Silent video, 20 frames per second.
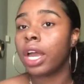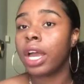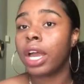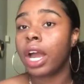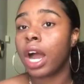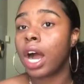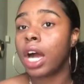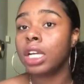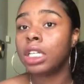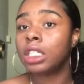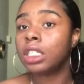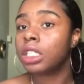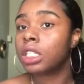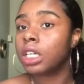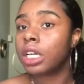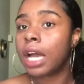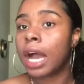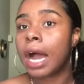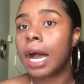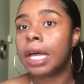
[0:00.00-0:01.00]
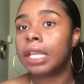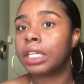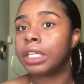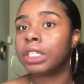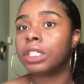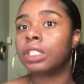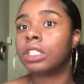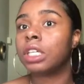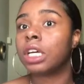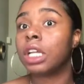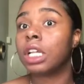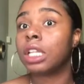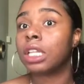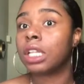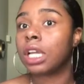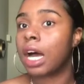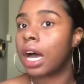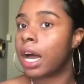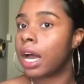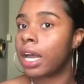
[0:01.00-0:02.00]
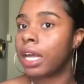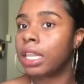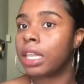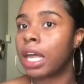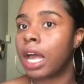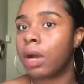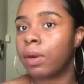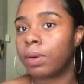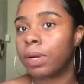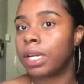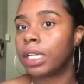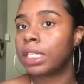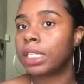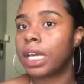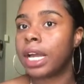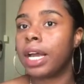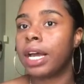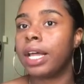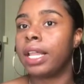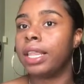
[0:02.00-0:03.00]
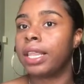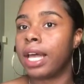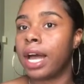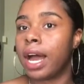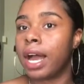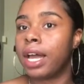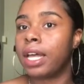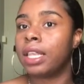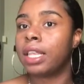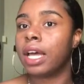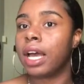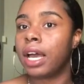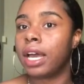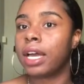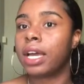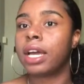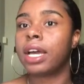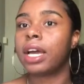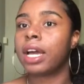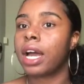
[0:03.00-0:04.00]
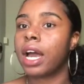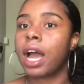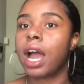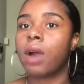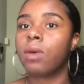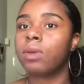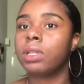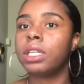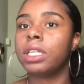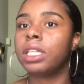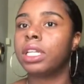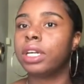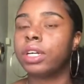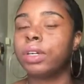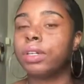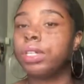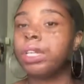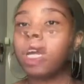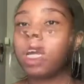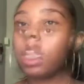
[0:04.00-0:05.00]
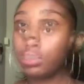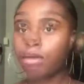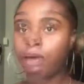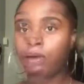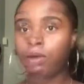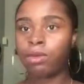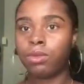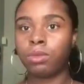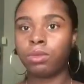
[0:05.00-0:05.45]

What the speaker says: And honestly, I learned a lot. Like, when I say a lot, like, I really learned a lot.